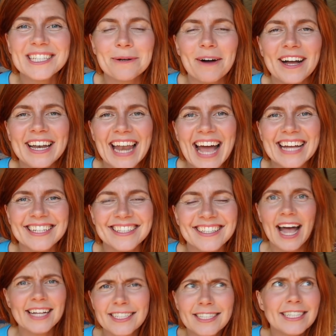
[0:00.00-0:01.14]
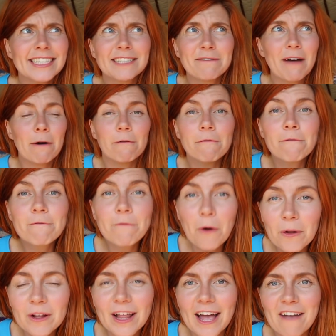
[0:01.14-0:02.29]
to our land has just felt
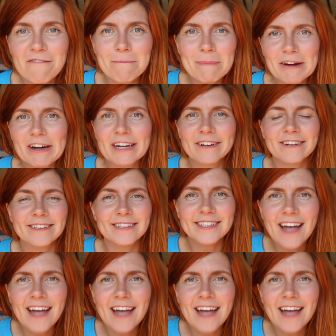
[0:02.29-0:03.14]
full of miracles,